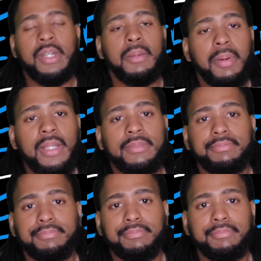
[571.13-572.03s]
But
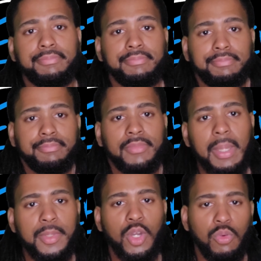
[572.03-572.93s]
let
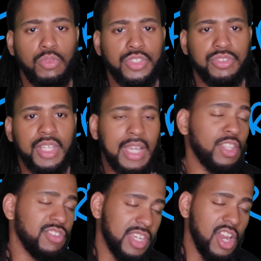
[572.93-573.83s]
me know what you think. I know
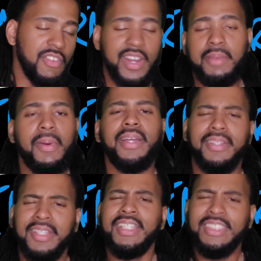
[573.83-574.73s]
I said that already, but
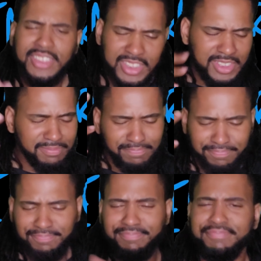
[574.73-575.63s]
just,
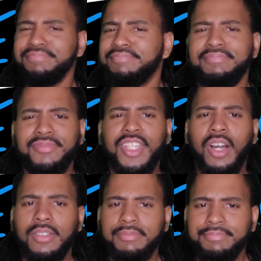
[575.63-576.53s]
you
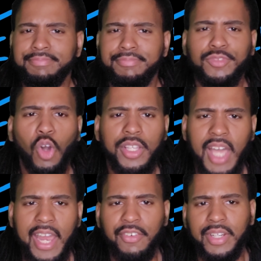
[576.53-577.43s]
know, thought
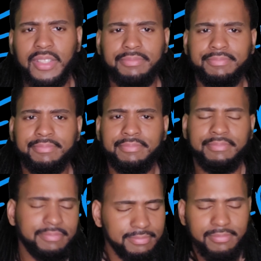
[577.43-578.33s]
diarrhea.
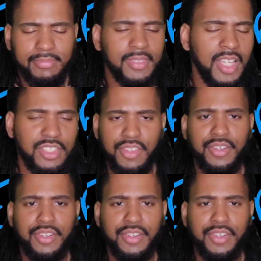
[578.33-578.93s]
Enter the